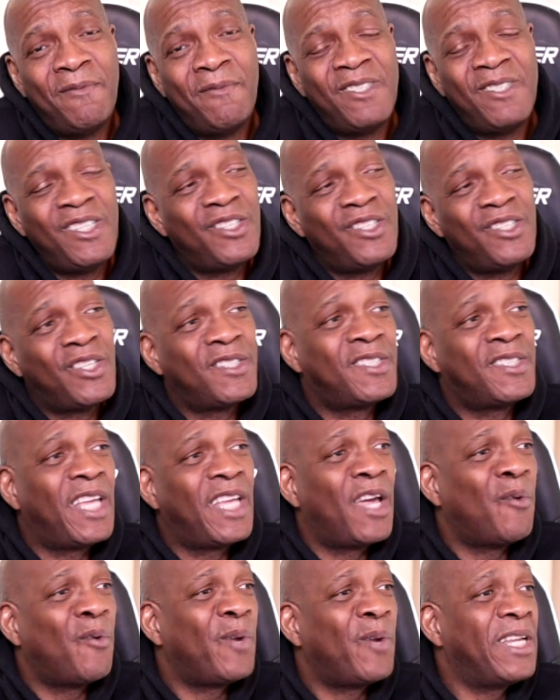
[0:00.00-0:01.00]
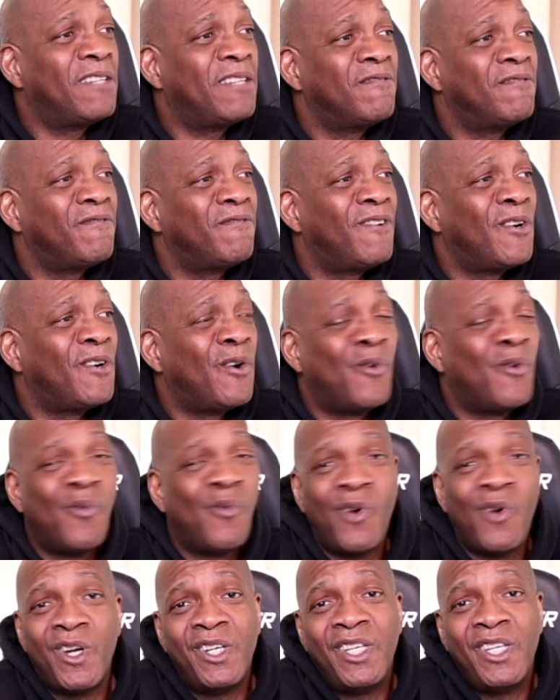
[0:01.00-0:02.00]
You're just there waiting for
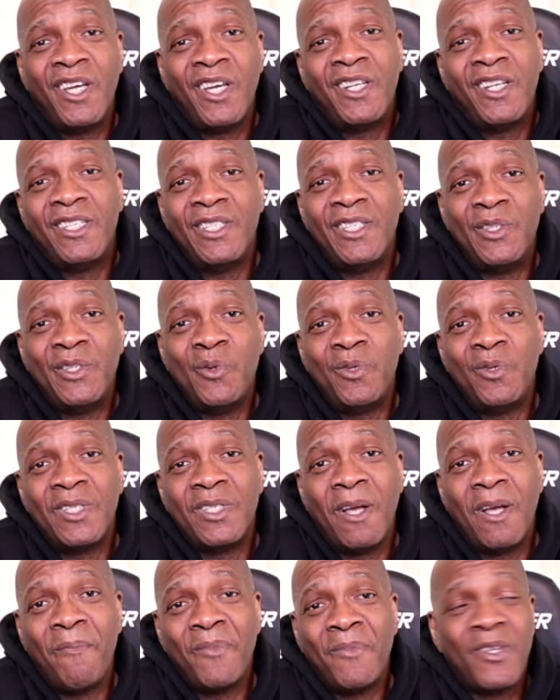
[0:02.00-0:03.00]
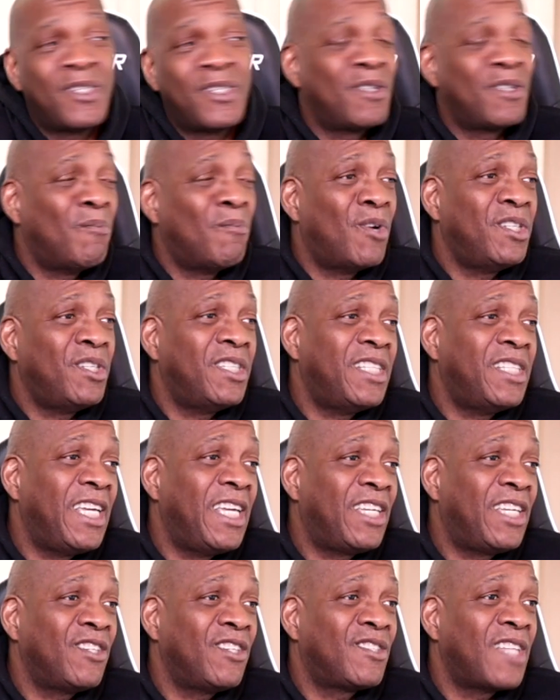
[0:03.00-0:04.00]
one or the other to do something, or somebody to
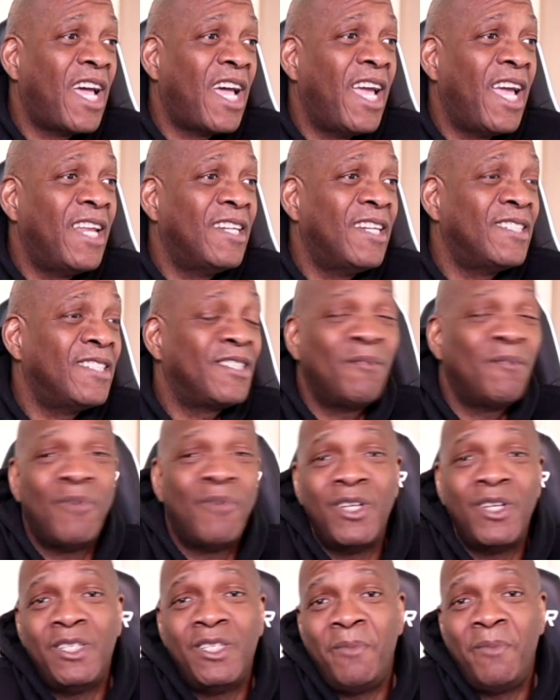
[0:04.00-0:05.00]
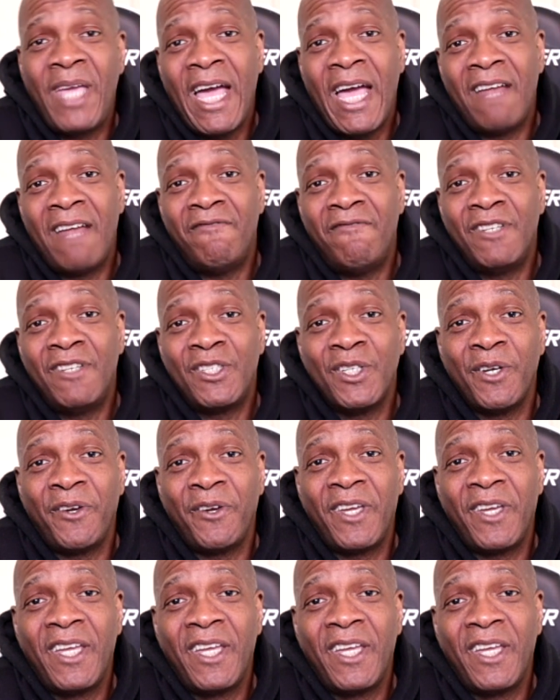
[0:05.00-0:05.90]
take your side and somebody to be adversary.